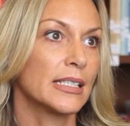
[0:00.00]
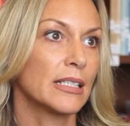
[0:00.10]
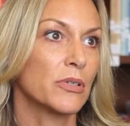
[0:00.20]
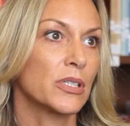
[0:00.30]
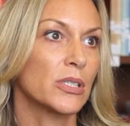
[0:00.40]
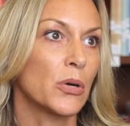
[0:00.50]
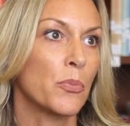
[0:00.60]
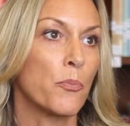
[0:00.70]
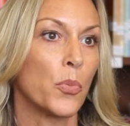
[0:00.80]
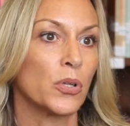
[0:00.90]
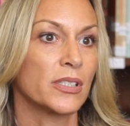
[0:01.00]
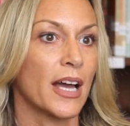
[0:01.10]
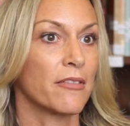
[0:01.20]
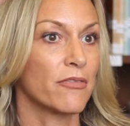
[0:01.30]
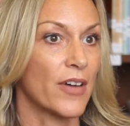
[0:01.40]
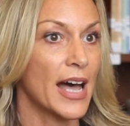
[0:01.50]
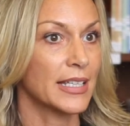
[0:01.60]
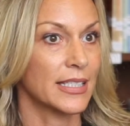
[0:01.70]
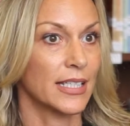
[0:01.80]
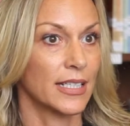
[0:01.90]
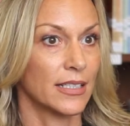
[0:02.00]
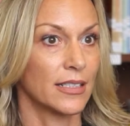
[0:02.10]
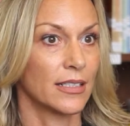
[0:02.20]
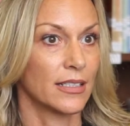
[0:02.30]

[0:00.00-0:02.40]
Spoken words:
it was so multifaceted,